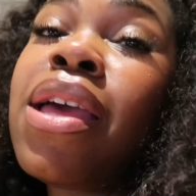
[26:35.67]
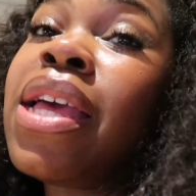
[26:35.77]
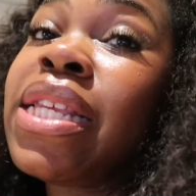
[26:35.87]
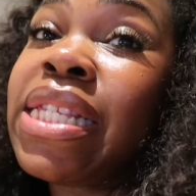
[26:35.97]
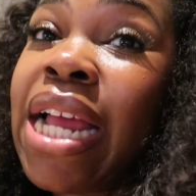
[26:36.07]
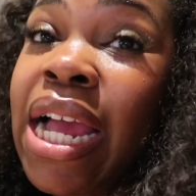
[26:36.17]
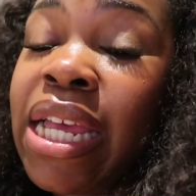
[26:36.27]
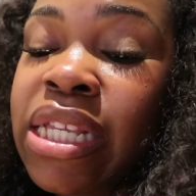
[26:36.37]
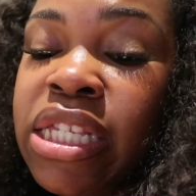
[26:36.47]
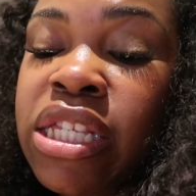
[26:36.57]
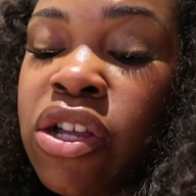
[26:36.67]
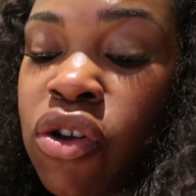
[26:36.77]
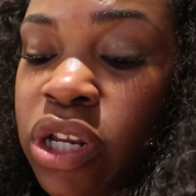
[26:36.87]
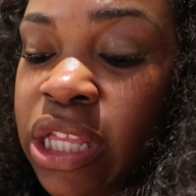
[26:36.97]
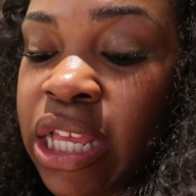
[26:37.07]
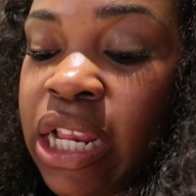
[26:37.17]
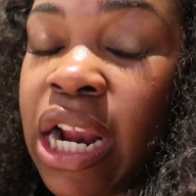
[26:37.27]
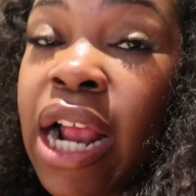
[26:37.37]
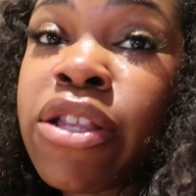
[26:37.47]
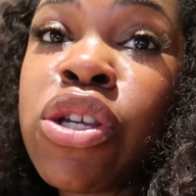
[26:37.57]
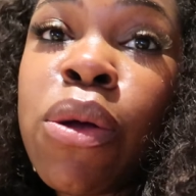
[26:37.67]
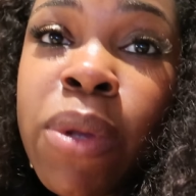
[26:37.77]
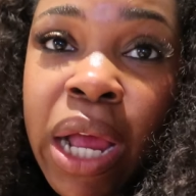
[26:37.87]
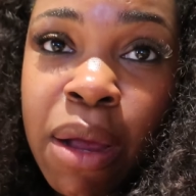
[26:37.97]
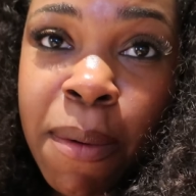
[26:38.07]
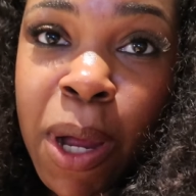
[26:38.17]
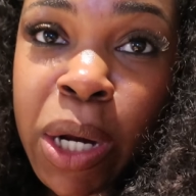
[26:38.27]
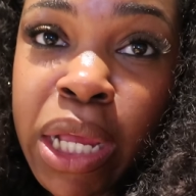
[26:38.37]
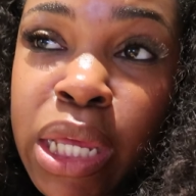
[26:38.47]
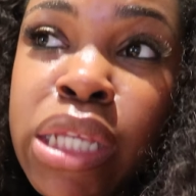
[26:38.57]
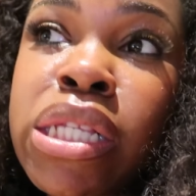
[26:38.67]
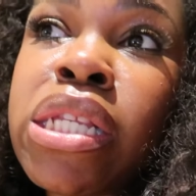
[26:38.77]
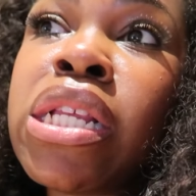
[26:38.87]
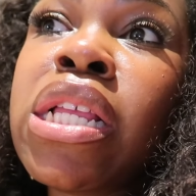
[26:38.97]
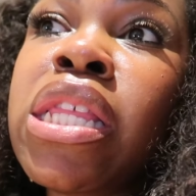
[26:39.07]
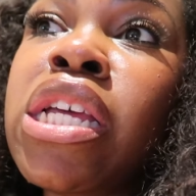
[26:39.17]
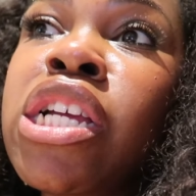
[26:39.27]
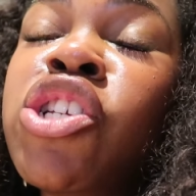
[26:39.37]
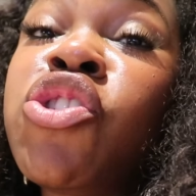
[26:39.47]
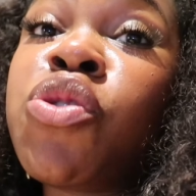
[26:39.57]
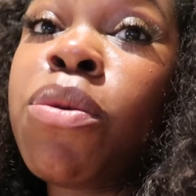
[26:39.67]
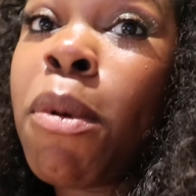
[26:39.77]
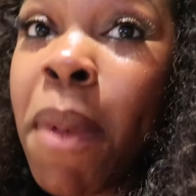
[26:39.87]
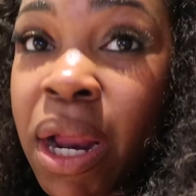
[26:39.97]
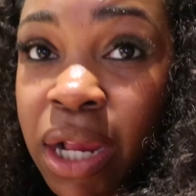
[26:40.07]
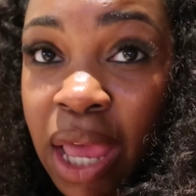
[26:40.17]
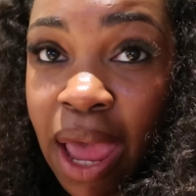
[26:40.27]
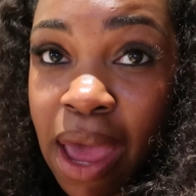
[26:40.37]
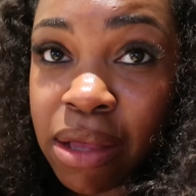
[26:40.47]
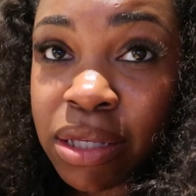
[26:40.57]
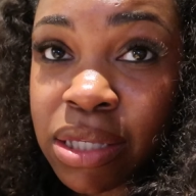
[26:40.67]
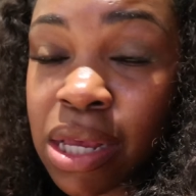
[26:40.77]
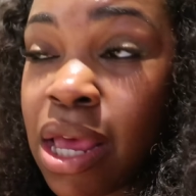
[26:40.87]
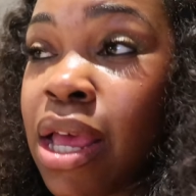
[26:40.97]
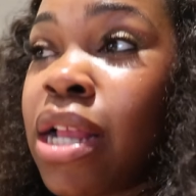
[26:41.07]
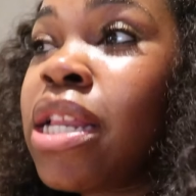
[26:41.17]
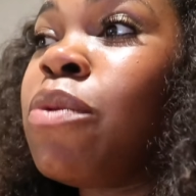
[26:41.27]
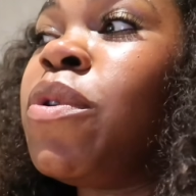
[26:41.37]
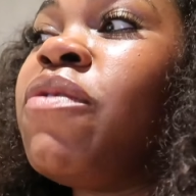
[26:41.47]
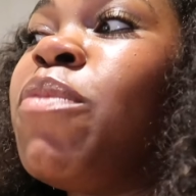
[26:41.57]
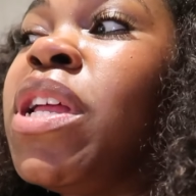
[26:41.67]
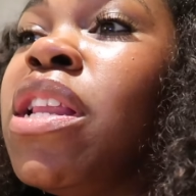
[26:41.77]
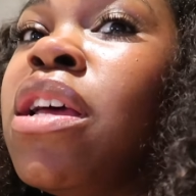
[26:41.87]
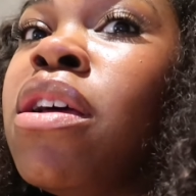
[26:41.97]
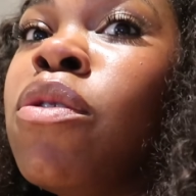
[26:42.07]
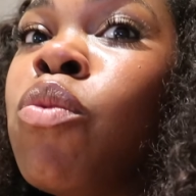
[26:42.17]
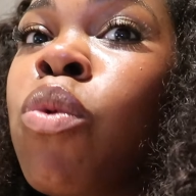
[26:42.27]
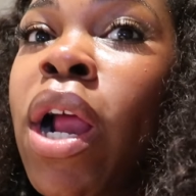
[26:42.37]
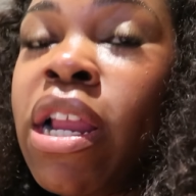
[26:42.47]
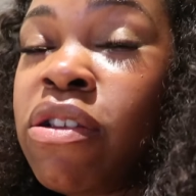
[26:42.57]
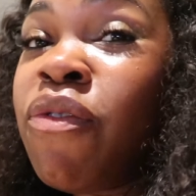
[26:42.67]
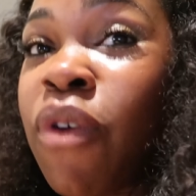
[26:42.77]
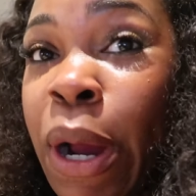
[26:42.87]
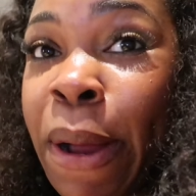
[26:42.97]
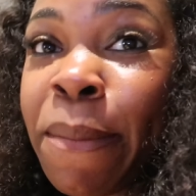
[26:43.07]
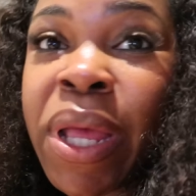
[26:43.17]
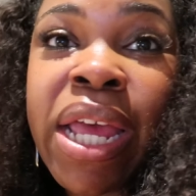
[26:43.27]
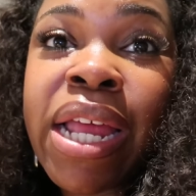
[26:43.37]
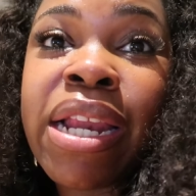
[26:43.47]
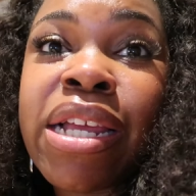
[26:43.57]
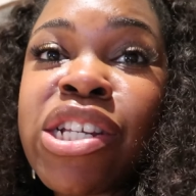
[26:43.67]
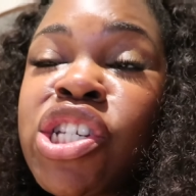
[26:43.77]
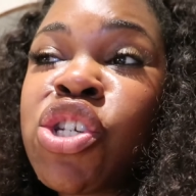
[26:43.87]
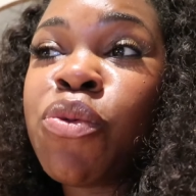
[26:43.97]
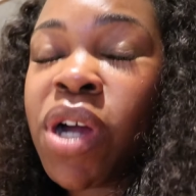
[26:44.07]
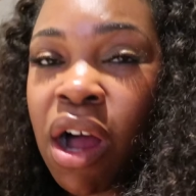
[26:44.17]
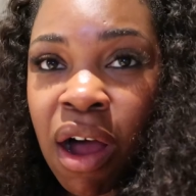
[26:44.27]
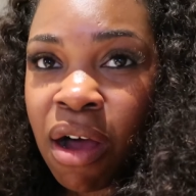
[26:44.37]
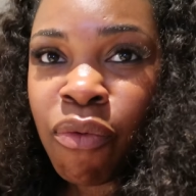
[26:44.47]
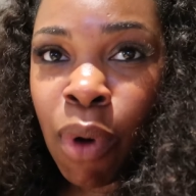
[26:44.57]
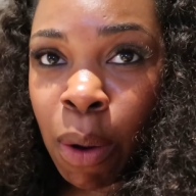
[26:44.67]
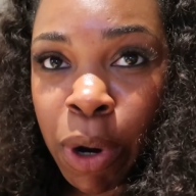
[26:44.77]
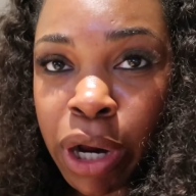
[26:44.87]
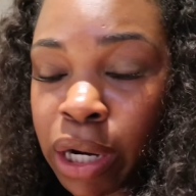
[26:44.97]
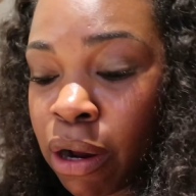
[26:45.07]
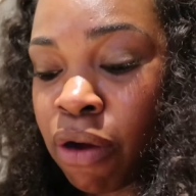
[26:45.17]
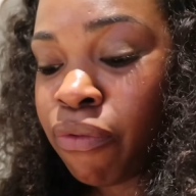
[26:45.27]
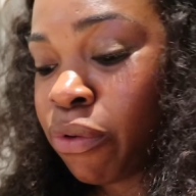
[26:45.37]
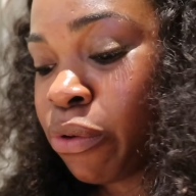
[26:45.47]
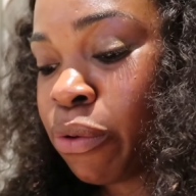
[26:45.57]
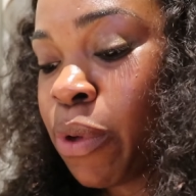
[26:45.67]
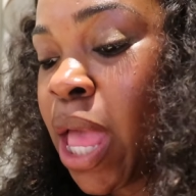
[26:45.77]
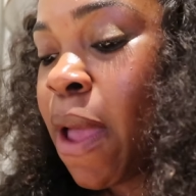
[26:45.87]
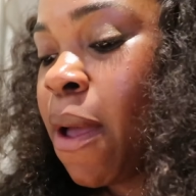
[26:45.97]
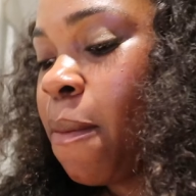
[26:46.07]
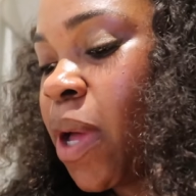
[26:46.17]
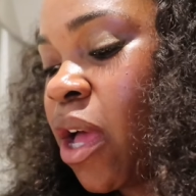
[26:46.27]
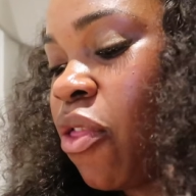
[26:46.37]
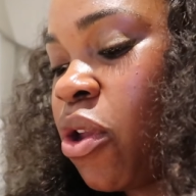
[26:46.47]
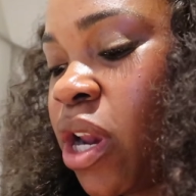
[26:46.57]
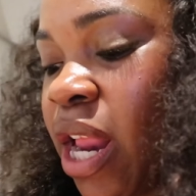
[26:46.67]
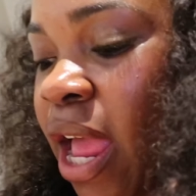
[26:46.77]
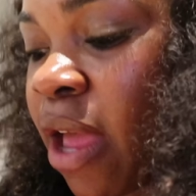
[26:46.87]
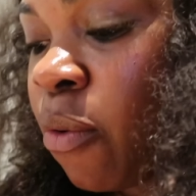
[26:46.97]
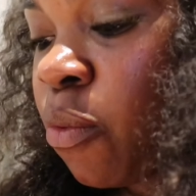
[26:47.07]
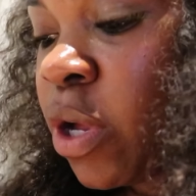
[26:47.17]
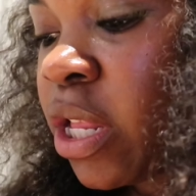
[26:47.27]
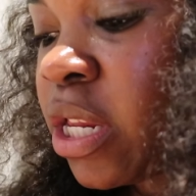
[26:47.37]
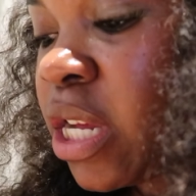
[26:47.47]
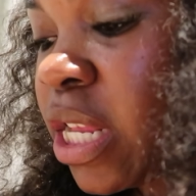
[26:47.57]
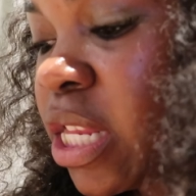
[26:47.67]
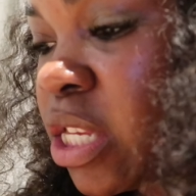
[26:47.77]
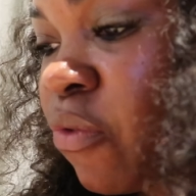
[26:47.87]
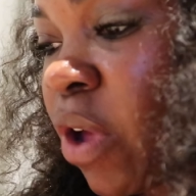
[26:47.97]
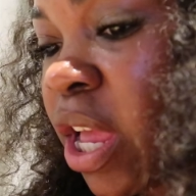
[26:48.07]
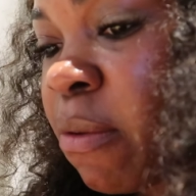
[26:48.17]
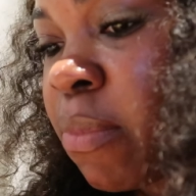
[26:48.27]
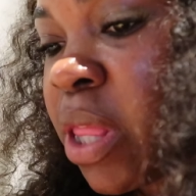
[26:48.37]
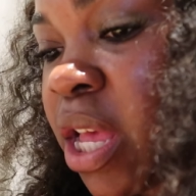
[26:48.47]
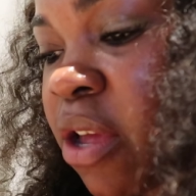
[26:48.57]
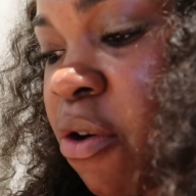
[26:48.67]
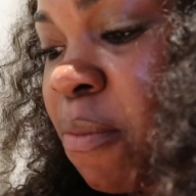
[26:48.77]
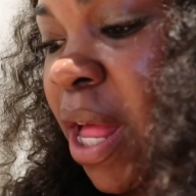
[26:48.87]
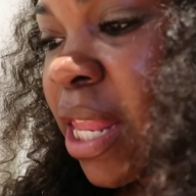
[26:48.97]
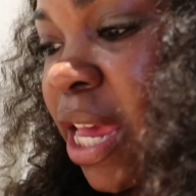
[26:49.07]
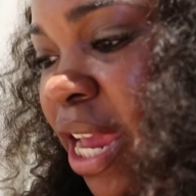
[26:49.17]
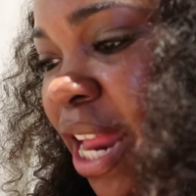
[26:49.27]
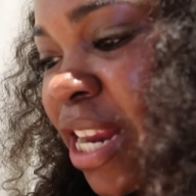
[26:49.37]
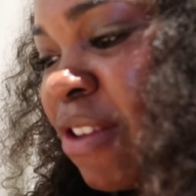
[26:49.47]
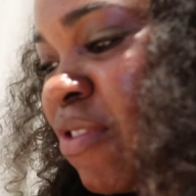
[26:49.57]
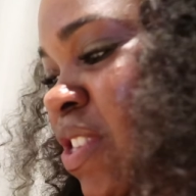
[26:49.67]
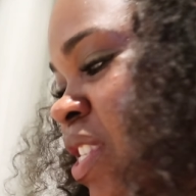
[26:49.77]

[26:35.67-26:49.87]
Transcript: It's nice. The only thing that I don't like about it is the extreme amount of cats that we've been running from and shooing off while we're eating our food. But other than that, what? Look at this fucking blood on my leg. I didn't even